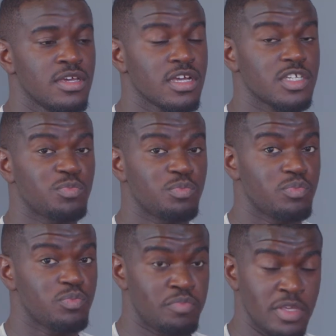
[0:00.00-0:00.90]
Because
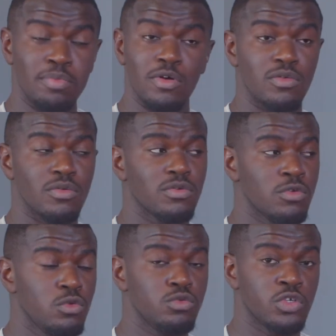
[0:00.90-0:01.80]
people
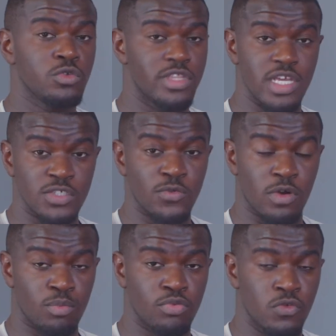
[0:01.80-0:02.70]
who do things for
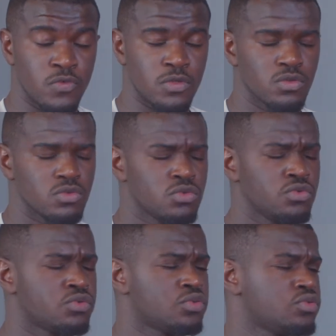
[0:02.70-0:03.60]
approval,
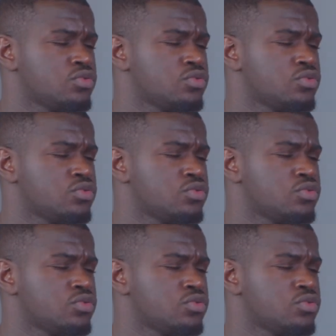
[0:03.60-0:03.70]
oof,